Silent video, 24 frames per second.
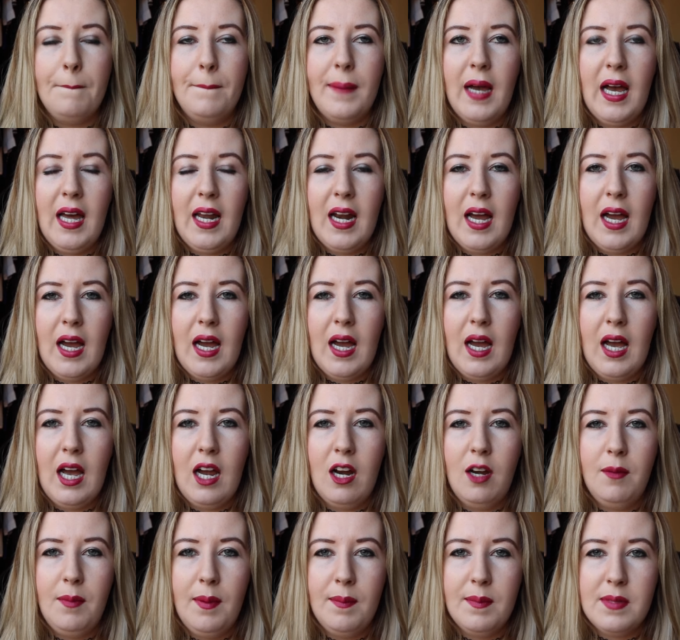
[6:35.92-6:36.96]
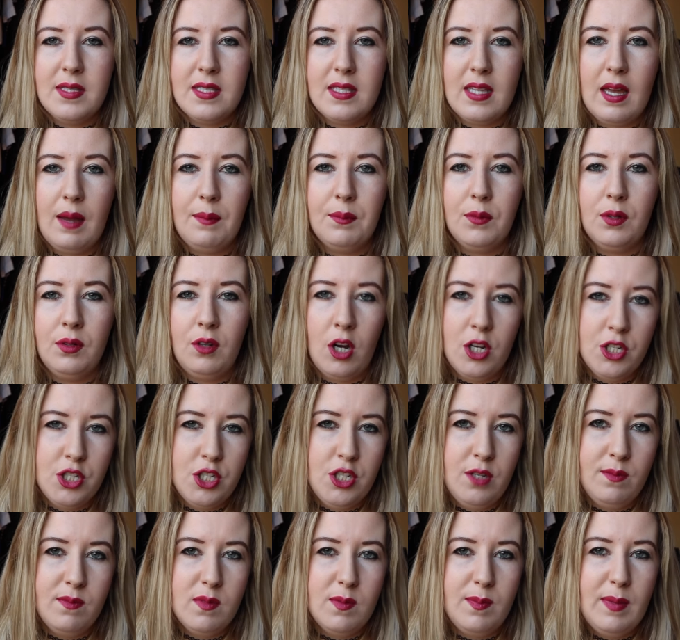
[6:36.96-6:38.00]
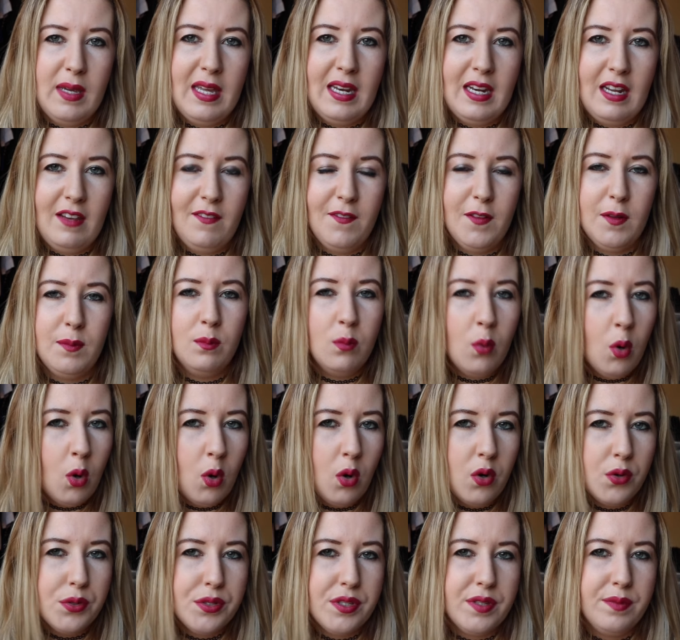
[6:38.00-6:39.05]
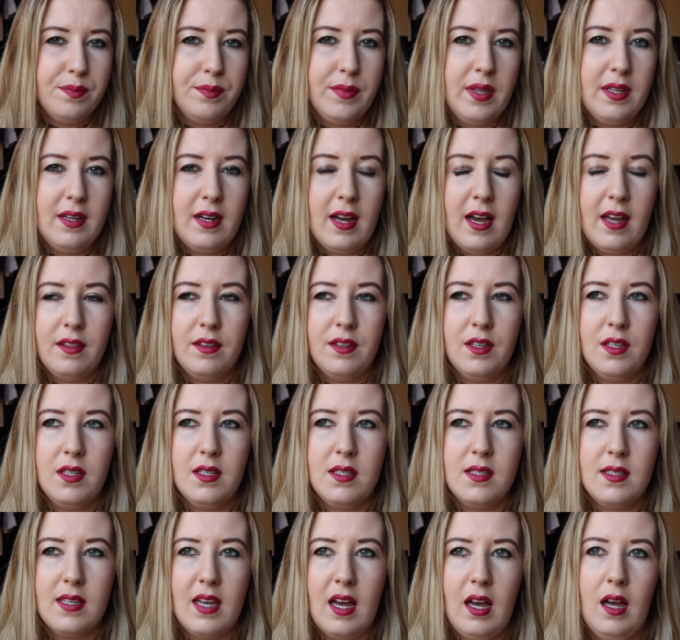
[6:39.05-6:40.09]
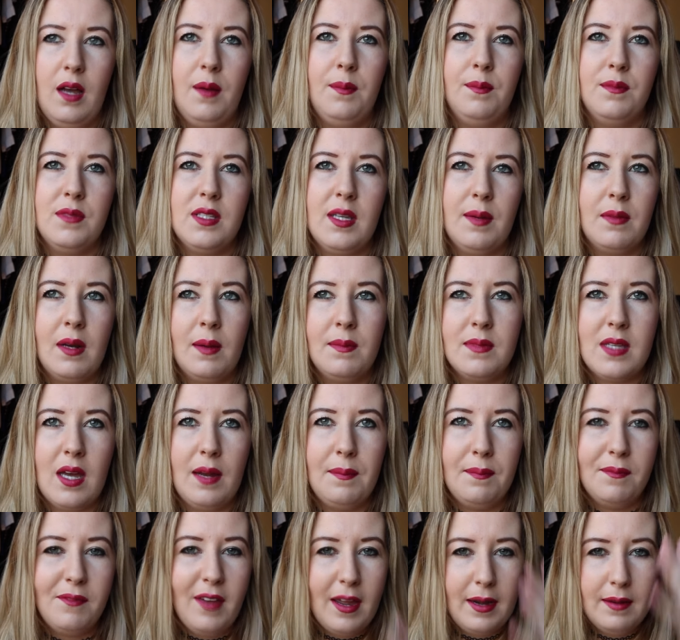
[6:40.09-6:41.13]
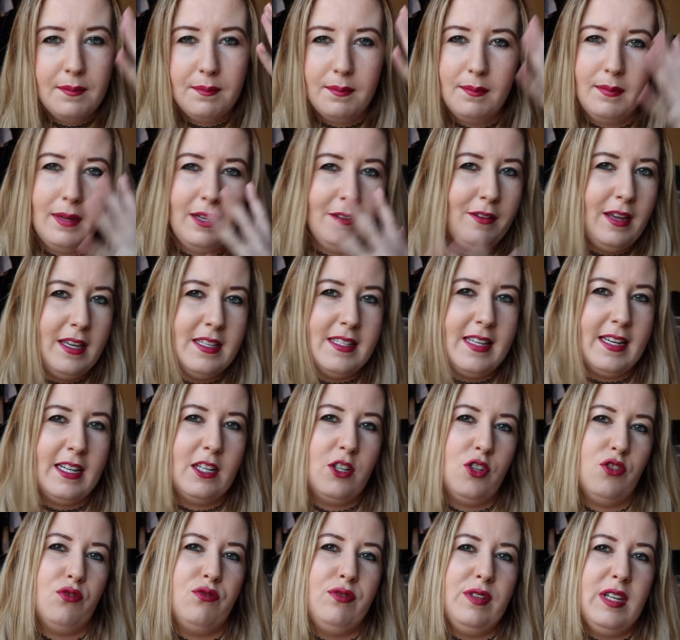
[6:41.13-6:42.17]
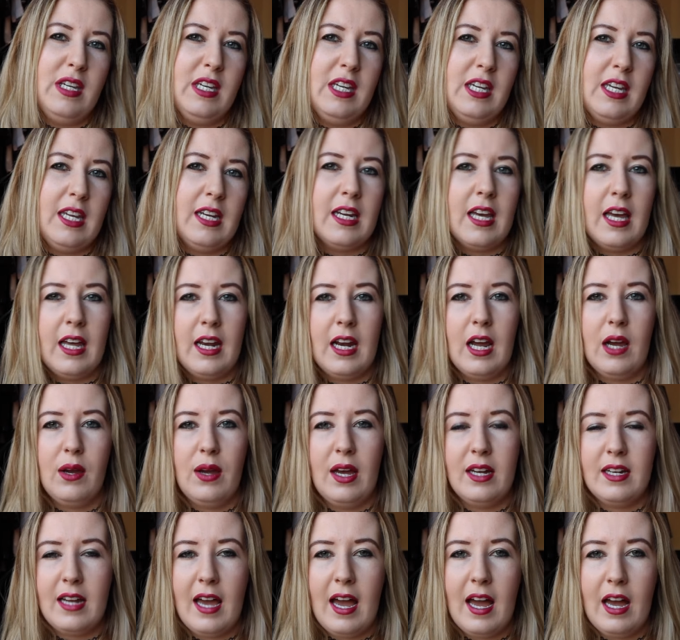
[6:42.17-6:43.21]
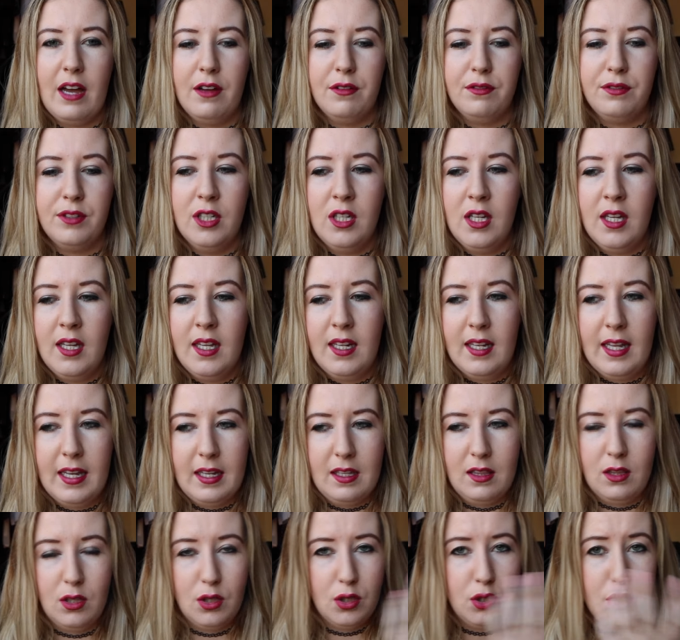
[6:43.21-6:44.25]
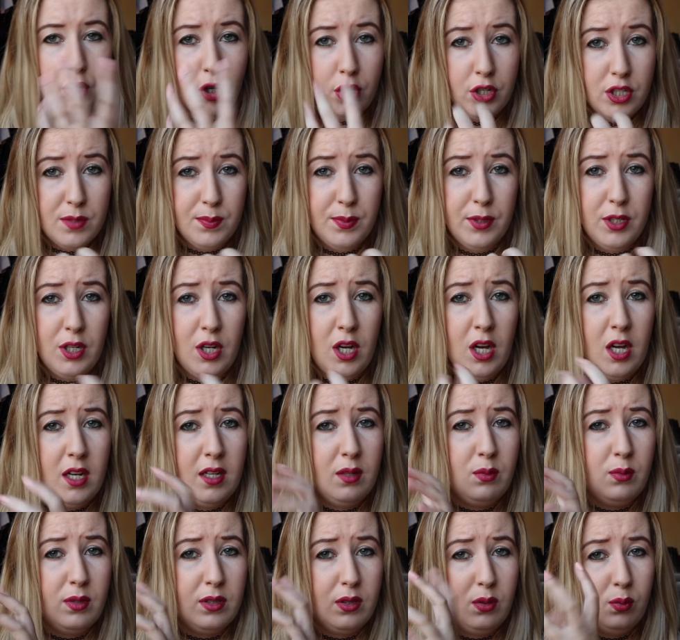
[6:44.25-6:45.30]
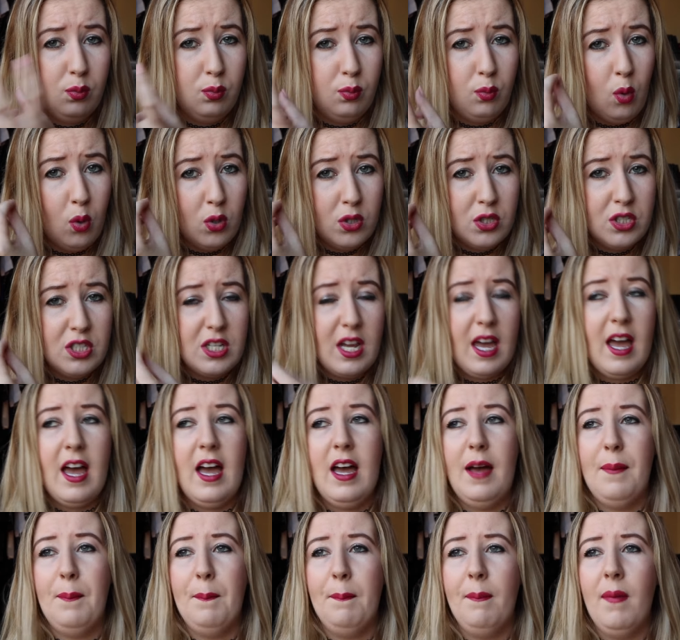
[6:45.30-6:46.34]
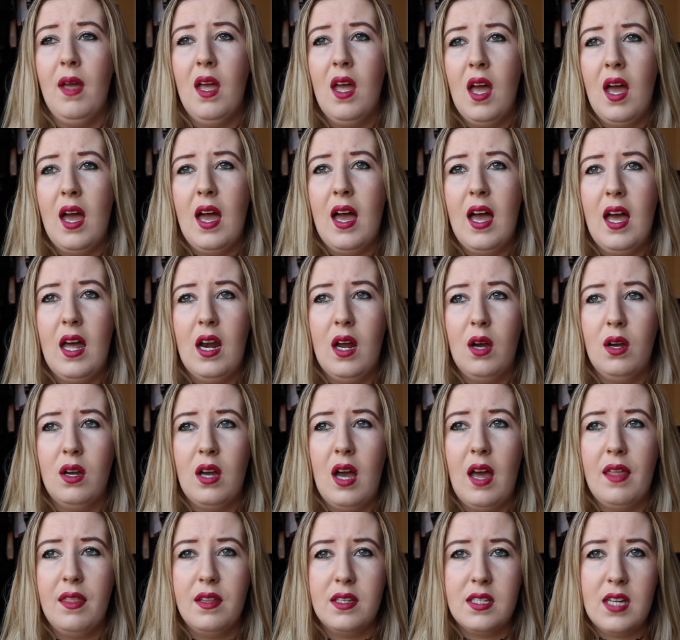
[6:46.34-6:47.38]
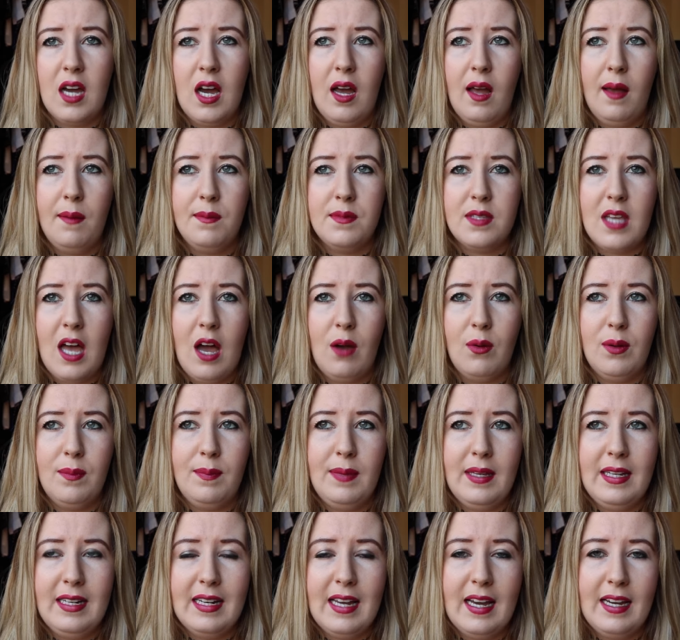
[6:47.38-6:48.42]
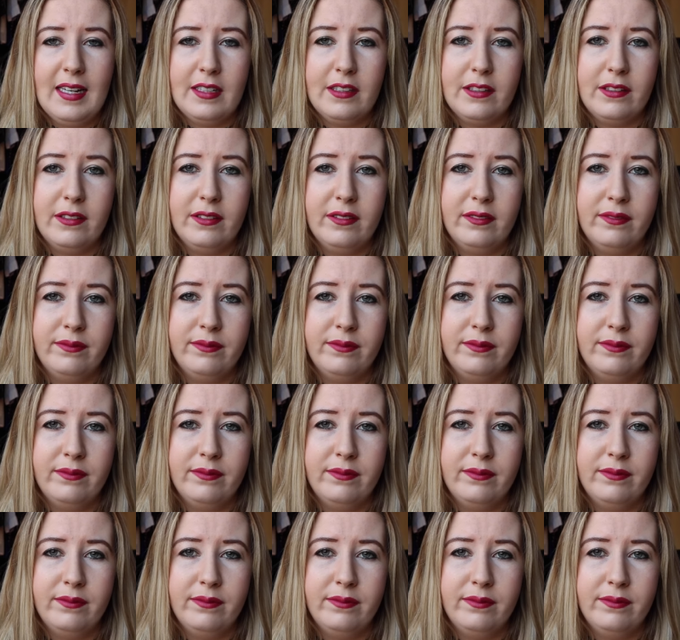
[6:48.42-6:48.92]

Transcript: but I remember some costumes being even more awesome than others. Sometimes I'd paint my face like green and I'd have like the nose put on with the wart. And other times I would be like